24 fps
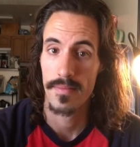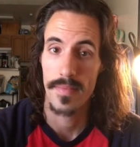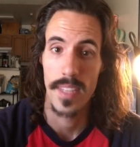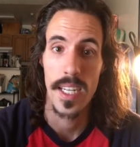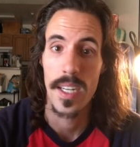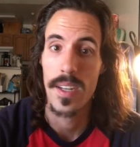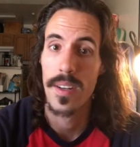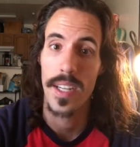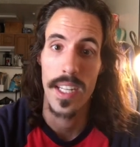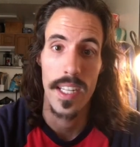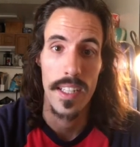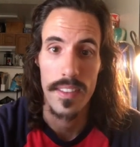They
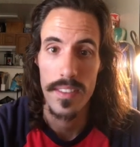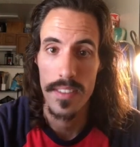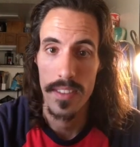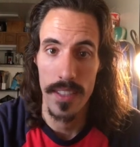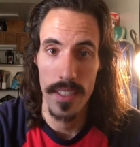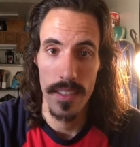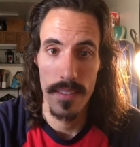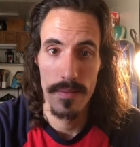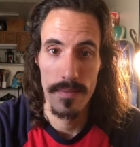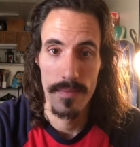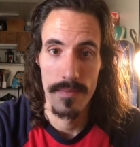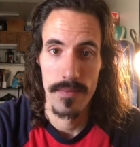don't answer
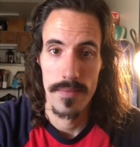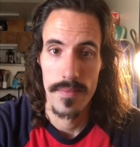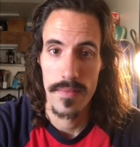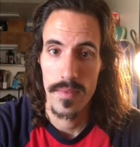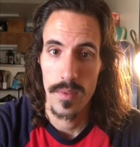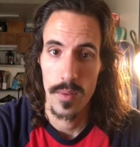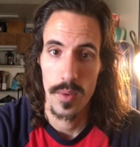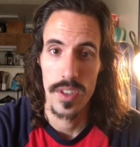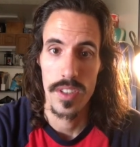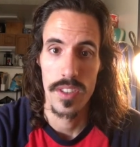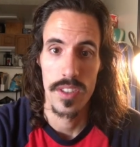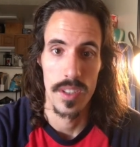it,
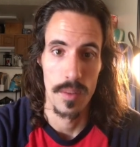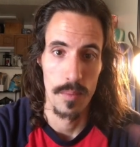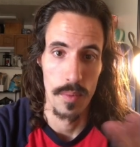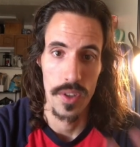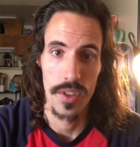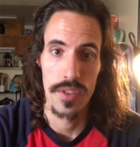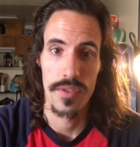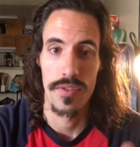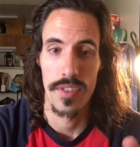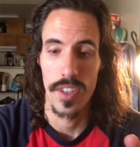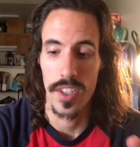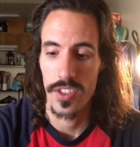which is the
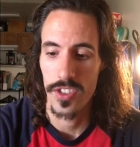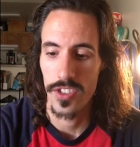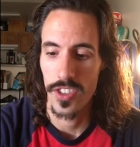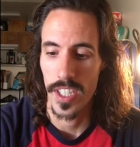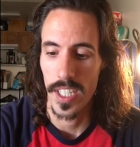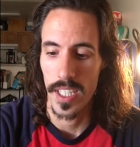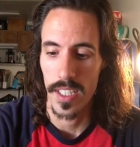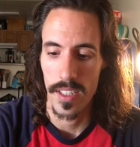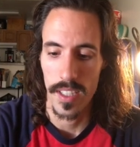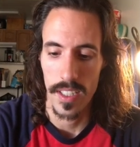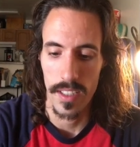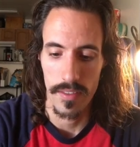most
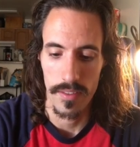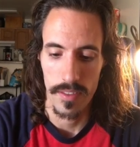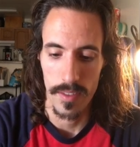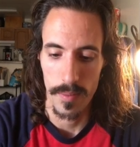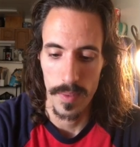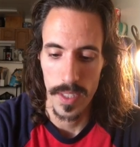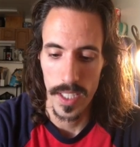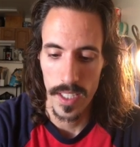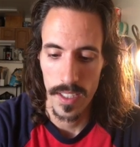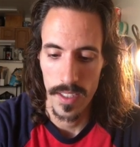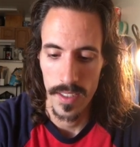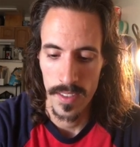frustrating thing for
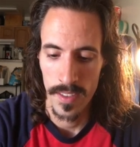me.